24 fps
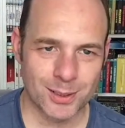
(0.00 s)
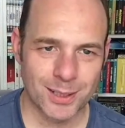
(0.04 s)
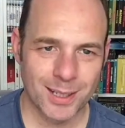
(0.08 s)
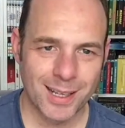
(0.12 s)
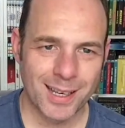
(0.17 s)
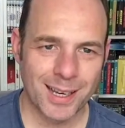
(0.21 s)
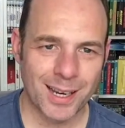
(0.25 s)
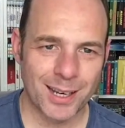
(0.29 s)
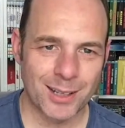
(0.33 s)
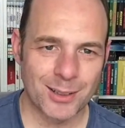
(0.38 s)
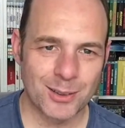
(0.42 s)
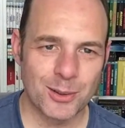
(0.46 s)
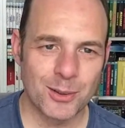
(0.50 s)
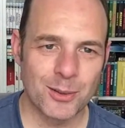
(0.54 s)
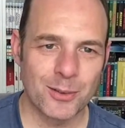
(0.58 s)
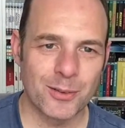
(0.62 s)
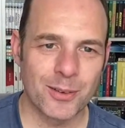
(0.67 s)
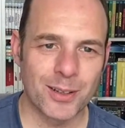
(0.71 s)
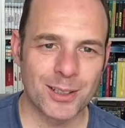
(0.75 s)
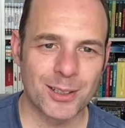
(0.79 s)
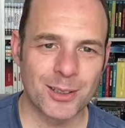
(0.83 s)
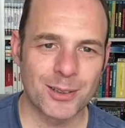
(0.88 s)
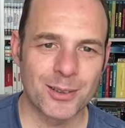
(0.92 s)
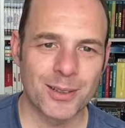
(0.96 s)
a new
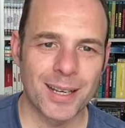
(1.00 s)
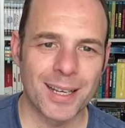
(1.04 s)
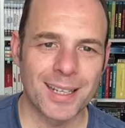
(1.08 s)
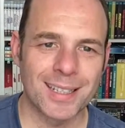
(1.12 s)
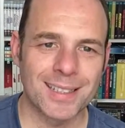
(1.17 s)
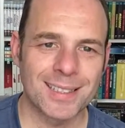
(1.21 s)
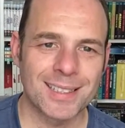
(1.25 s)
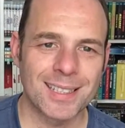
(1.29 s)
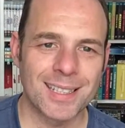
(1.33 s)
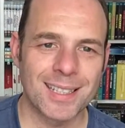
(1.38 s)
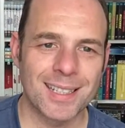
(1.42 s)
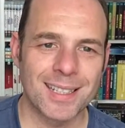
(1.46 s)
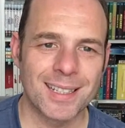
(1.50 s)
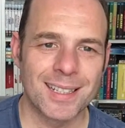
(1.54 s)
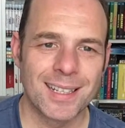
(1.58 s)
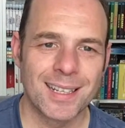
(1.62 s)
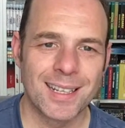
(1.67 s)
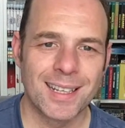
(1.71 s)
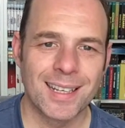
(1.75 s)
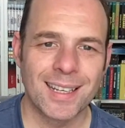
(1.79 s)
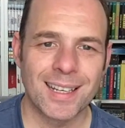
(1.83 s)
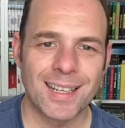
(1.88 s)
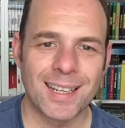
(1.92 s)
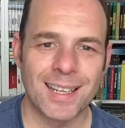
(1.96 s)
video essay
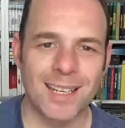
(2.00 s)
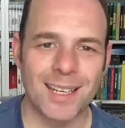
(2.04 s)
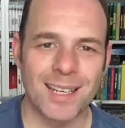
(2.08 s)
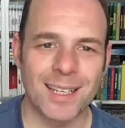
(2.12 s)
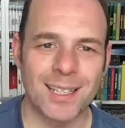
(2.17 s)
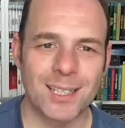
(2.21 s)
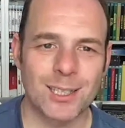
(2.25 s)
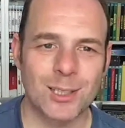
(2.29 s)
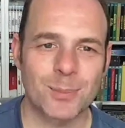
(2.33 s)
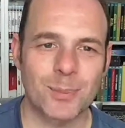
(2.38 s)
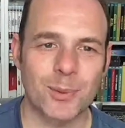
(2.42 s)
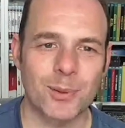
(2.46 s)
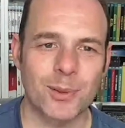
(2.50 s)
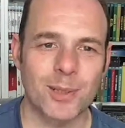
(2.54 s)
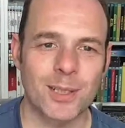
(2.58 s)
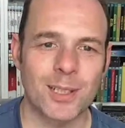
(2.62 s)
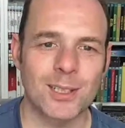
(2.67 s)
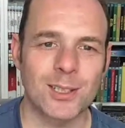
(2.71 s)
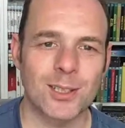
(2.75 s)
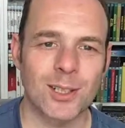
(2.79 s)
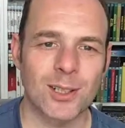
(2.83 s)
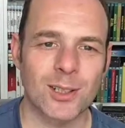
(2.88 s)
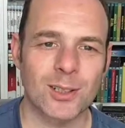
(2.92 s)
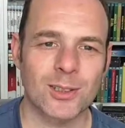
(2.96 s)
exploring
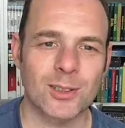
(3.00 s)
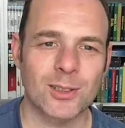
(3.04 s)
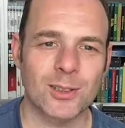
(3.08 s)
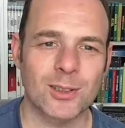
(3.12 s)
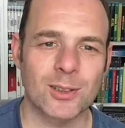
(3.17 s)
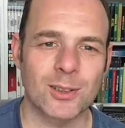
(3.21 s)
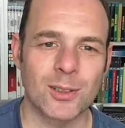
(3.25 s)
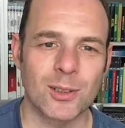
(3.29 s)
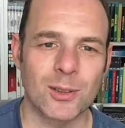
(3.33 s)
Silicon